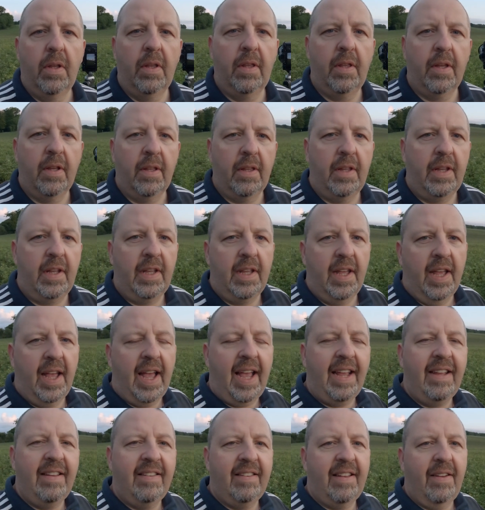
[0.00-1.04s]
that the
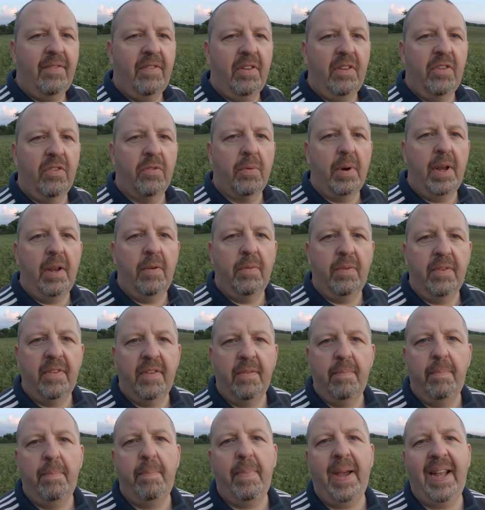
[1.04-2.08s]
A7iii was
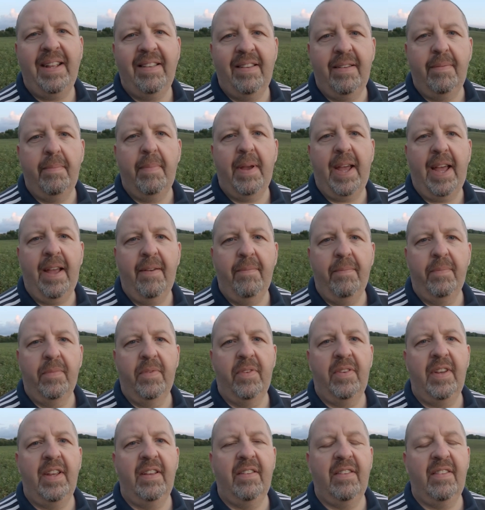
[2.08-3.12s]
the better bet,
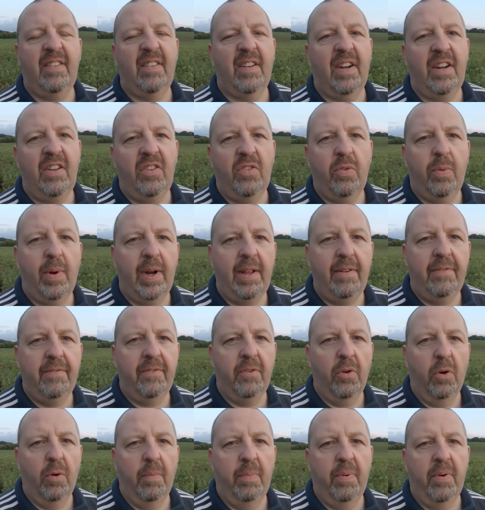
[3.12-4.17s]
since it's only
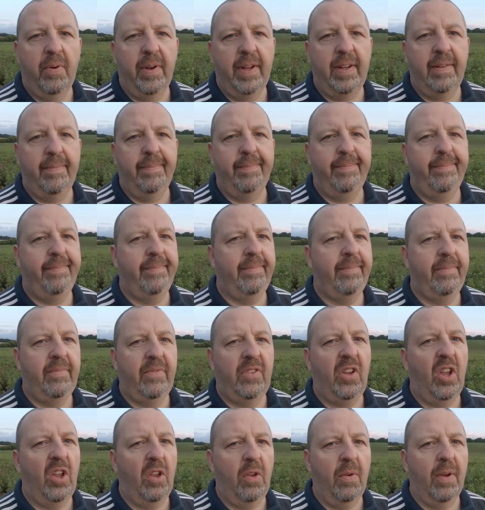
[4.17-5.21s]

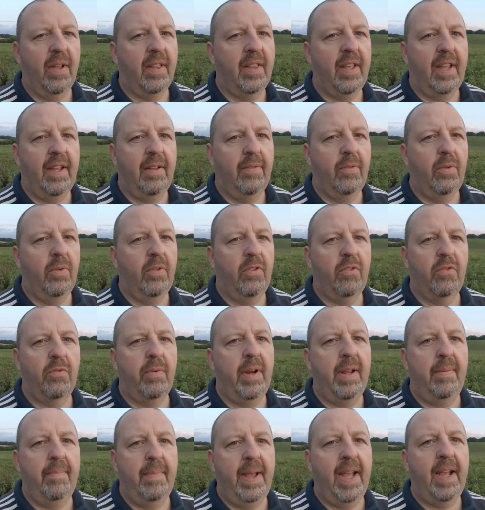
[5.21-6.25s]
24.2, I think, or
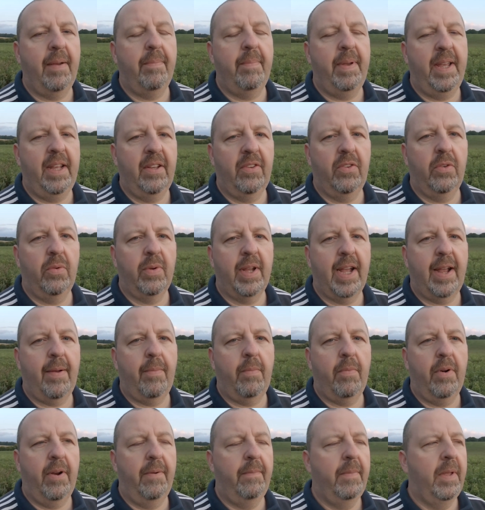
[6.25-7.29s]
3 megapixel
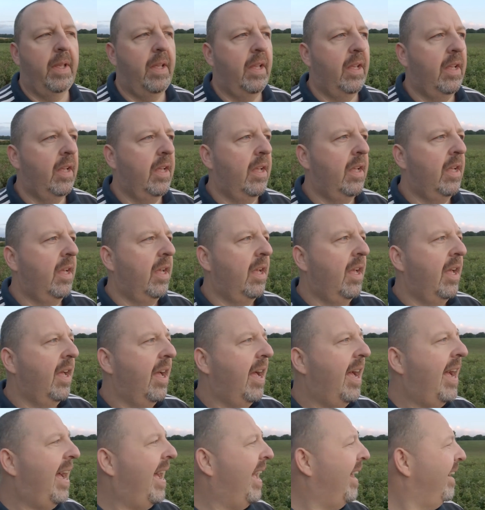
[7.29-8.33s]
camera.
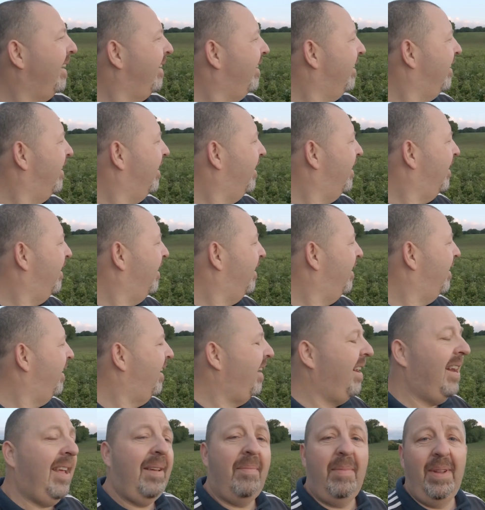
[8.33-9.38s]
And
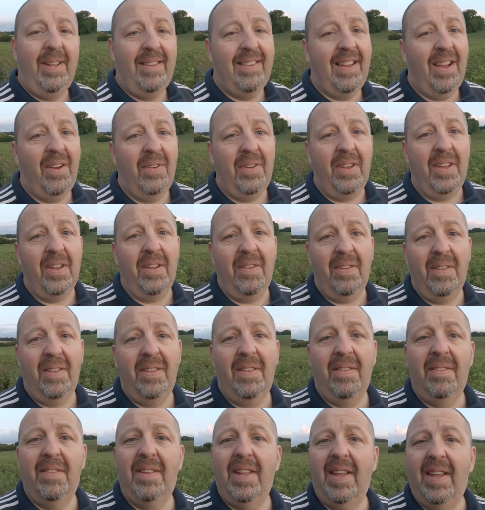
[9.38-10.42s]
let me tell you,
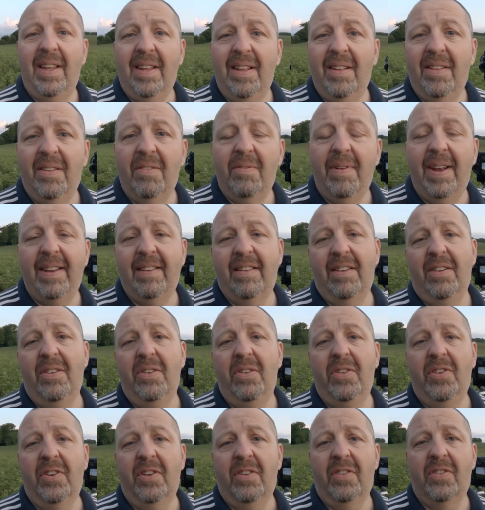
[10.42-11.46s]
the
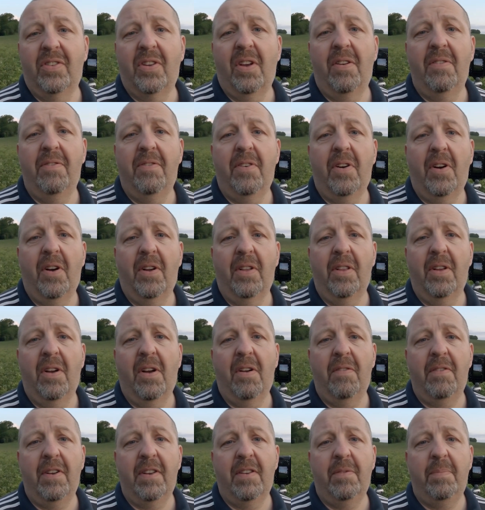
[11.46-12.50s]
resolution so far that
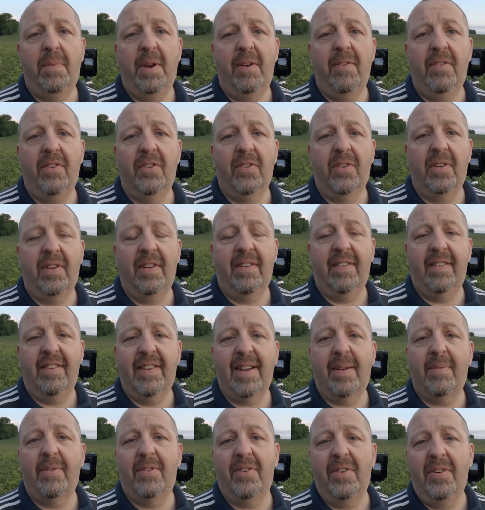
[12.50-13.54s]
I've experienced on this is
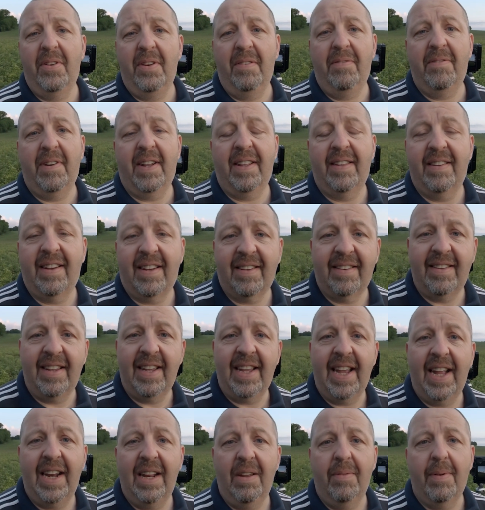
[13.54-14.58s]
absolutely
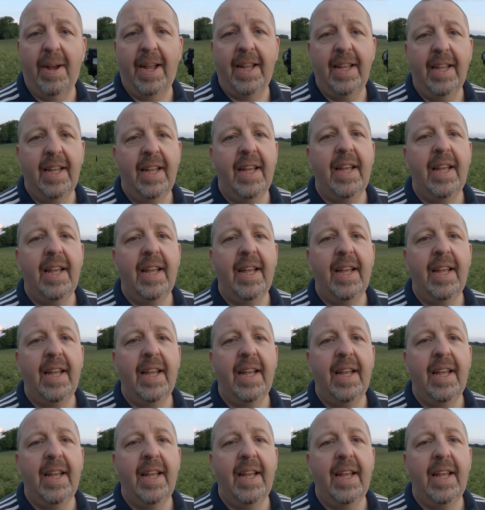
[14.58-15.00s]
fantastic anyway,